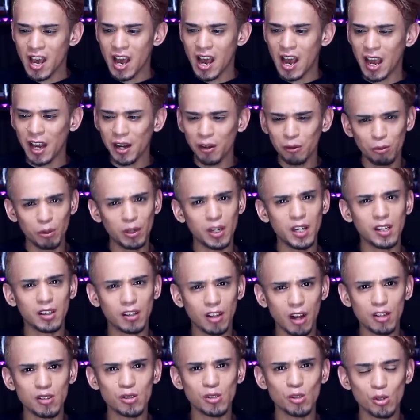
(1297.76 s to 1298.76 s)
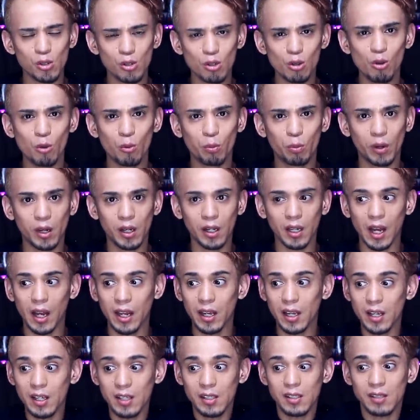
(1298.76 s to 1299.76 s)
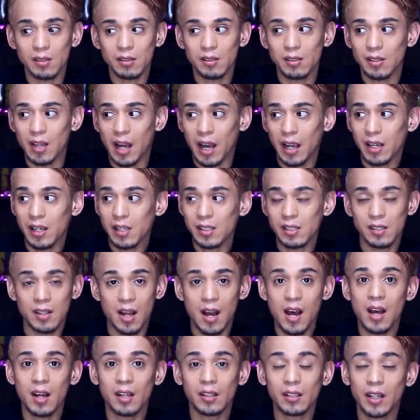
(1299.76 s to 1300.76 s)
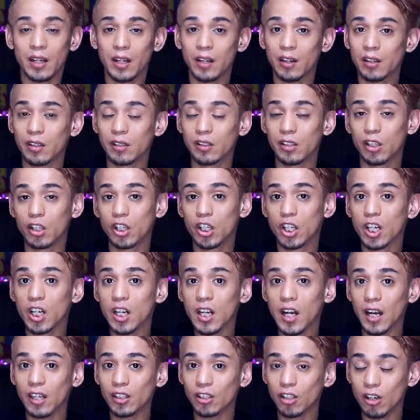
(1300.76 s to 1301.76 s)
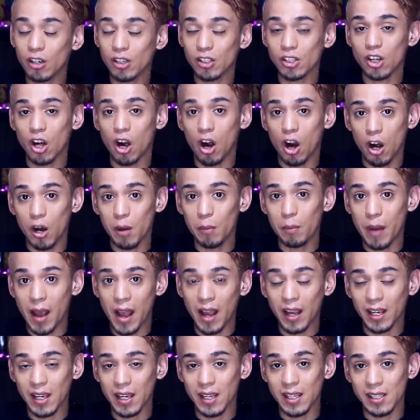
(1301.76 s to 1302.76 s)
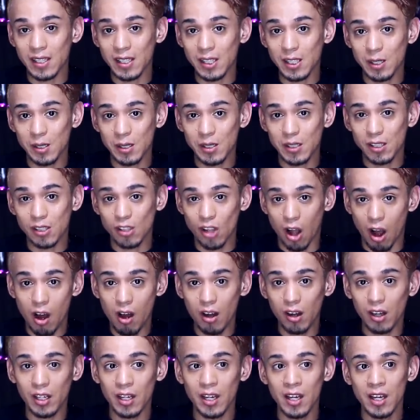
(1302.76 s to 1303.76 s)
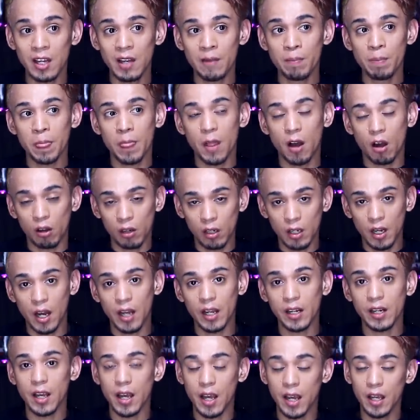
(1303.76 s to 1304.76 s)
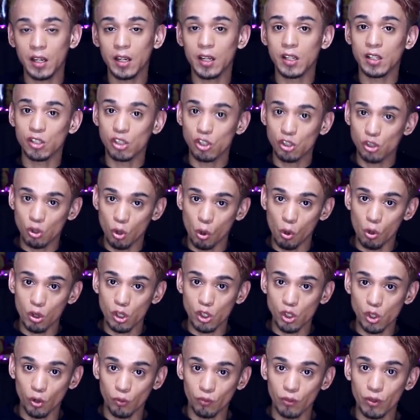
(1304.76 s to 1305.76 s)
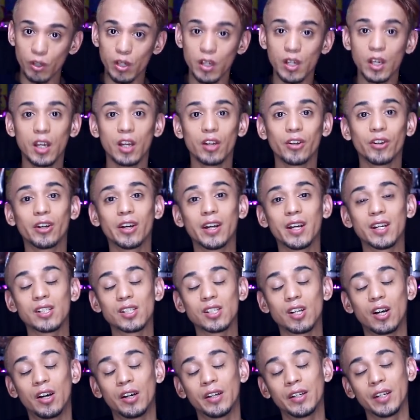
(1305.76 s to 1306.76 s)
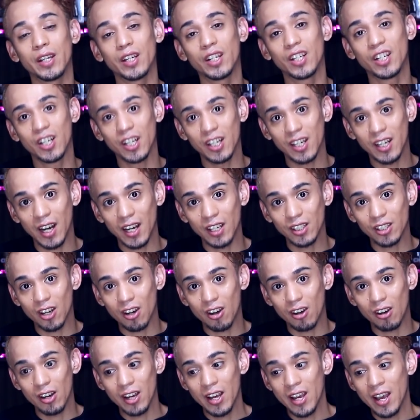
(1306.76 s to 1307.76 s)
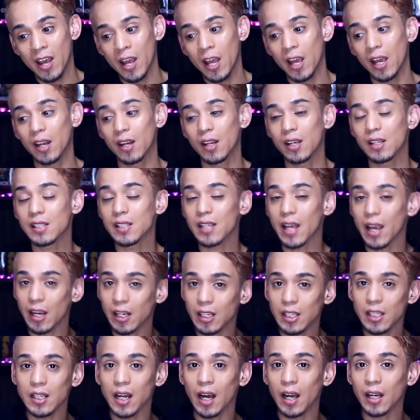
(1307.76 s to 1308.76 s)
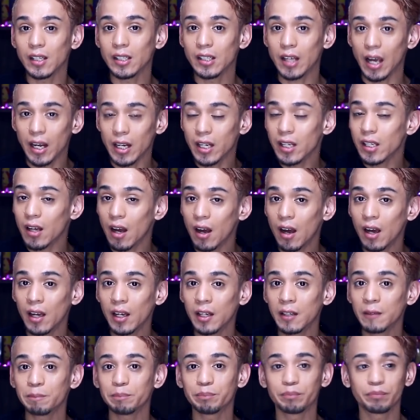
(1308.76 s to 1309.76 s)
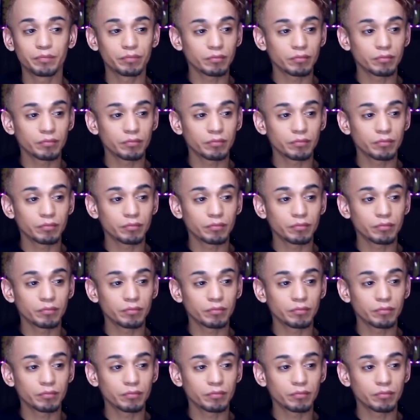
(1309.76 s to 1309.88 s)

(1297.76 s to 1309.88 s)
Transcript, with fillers: I really thought so too, but I guess I guess not. Their their good guy dolls are back in stock online and in store. So if you can get your hands on a good guy doll, it is $89.99